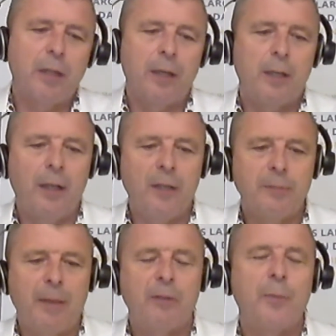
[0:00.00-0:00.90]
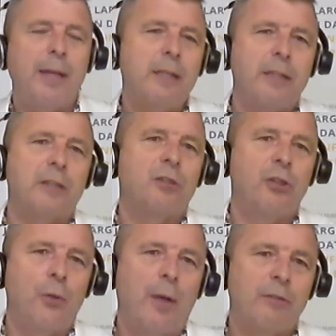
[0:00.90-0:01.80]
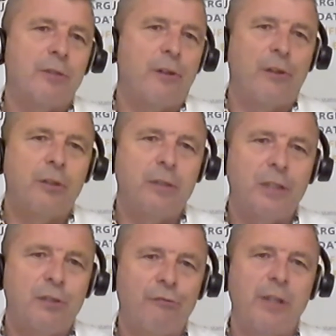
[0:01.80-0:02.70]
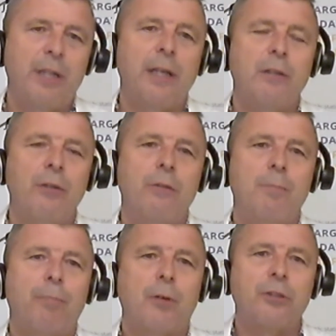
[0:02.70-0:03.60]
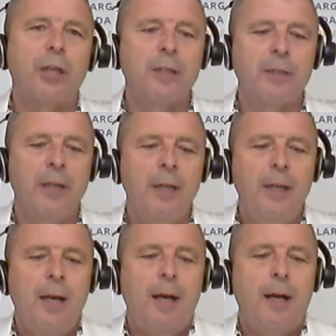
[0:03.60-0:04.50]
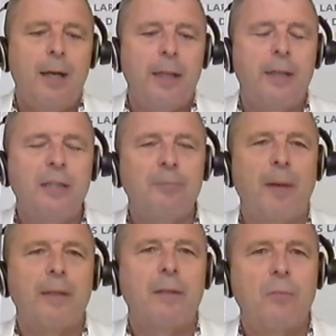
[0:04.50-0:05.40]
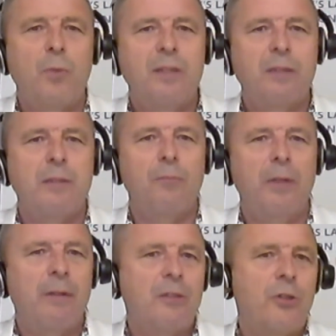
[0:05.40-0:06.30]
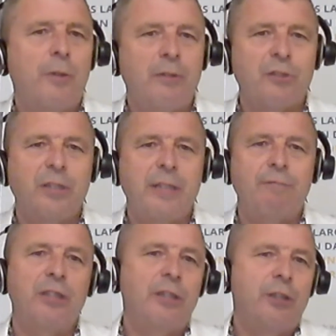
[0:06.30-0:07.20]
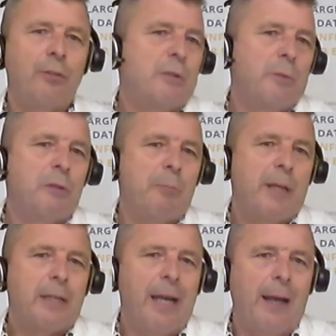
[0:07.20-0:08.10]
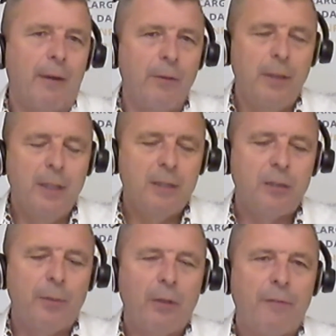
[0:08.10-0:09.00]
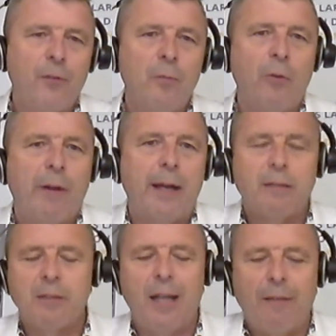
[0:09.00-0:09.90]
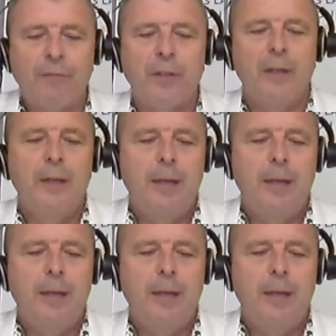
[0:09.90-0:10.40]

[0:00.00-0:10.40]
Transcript: Last month, we ended at 233 new projects. This month, we're at 272 as we speak now. So we've got a few more hours left.